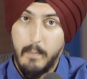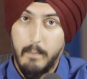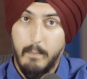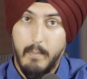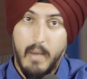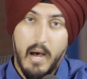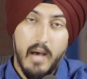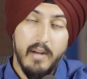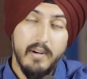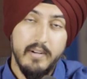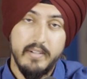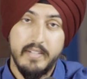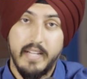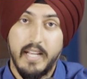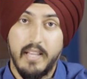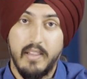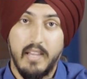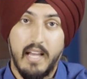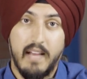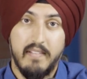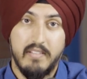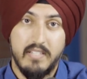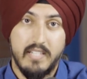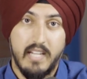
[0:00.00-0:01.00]
modern day
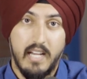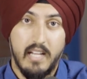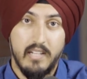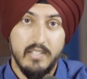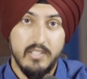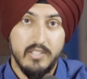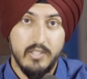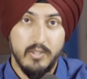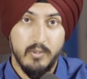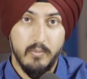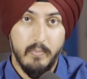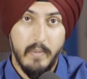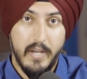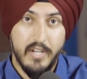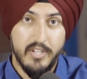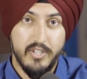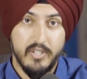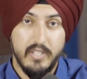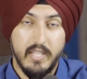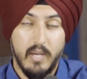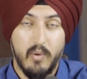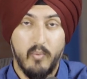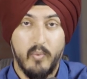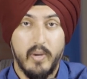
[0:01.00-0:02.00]
lifestyle to make
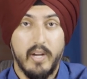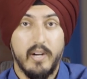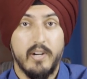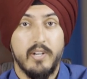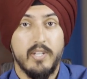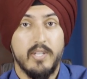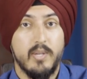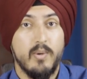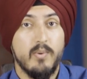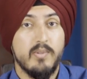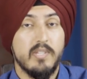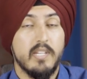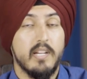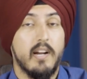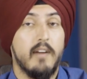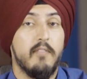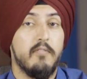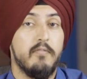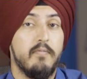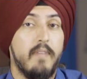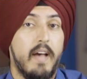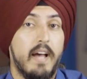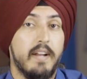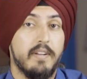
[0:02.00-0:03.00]
sure that we are using our
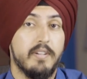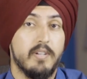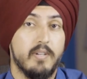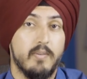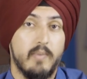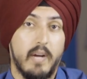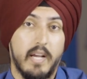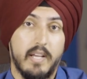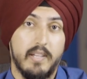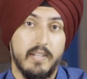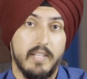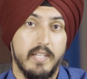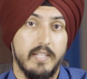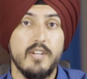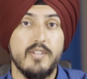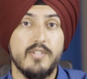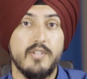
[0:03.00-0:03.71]
fat correctly.